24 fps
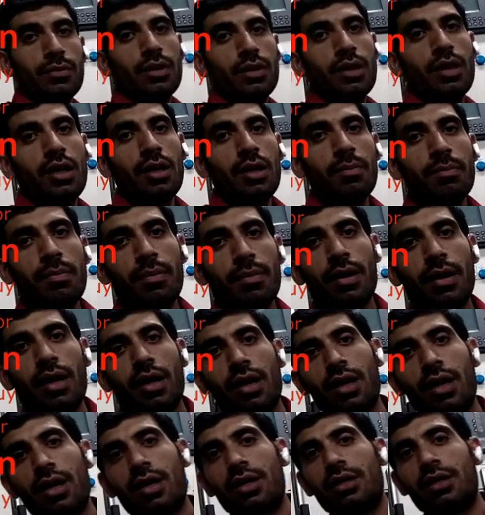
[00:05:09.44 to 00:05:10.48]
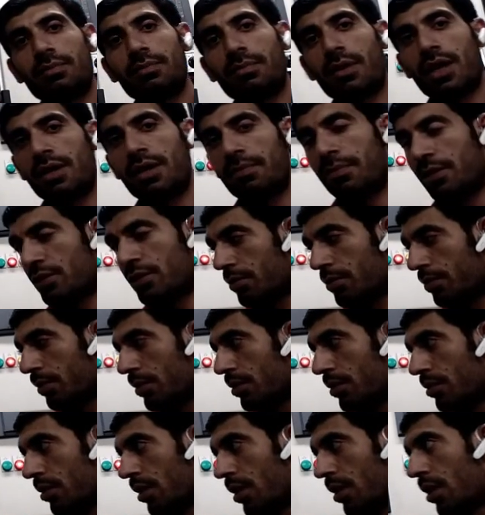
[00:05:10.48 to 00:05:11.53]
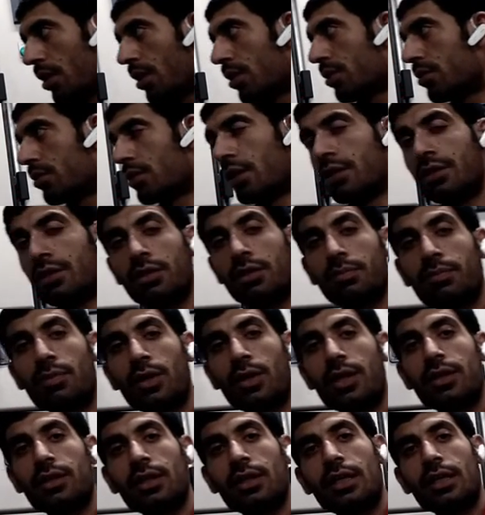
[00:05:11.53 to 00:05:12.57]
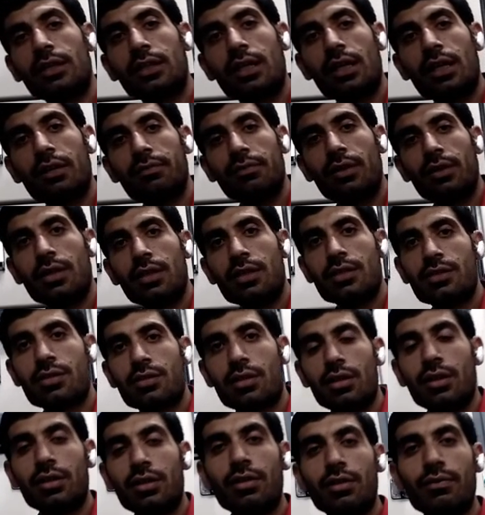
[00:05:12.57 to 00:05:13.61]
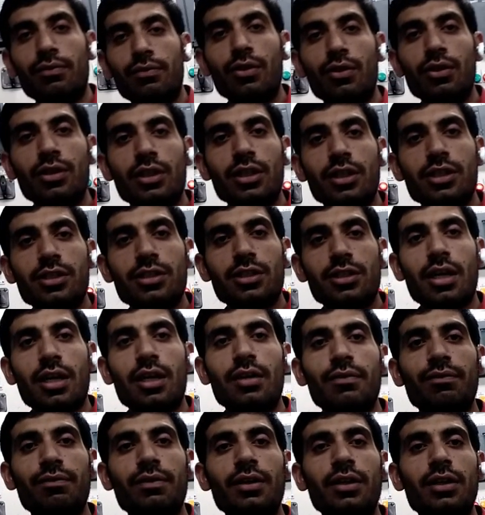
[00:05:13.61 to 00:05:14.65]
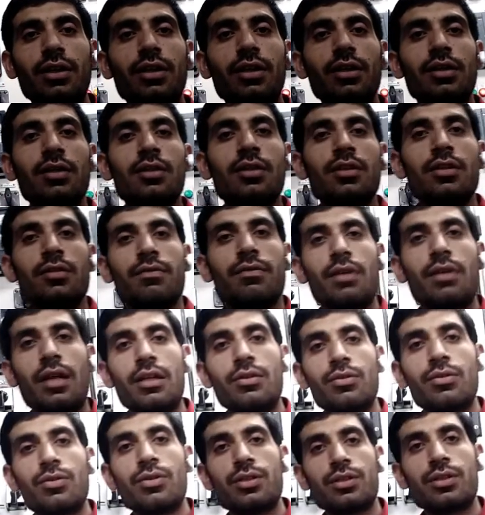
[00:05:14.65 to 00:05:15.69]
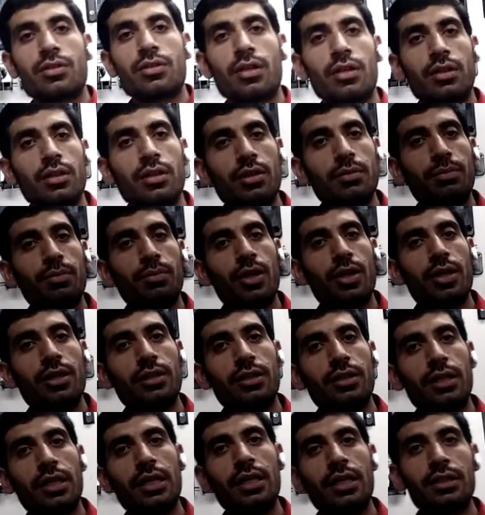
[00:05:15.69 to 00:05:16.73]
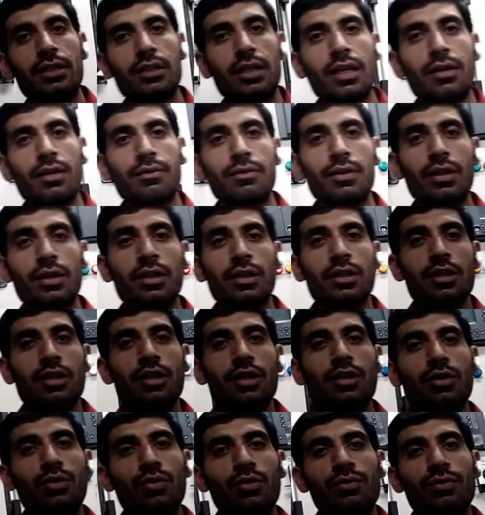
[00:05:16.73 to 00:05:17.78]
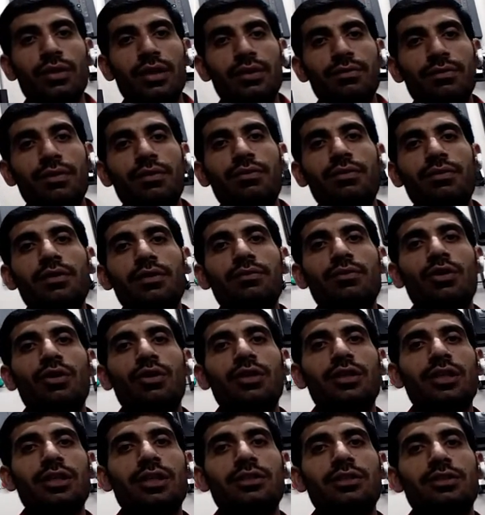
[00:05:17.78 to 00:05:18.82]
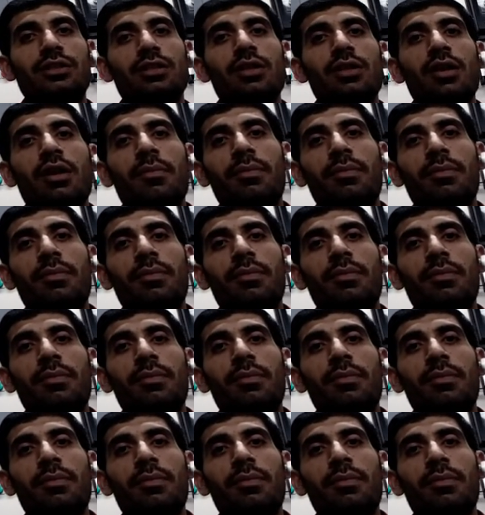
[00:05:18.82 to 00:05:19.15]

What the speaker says: Then in bus 13.8 kV is rated voltage, and VT value is 13.8 kV into 115 voltage.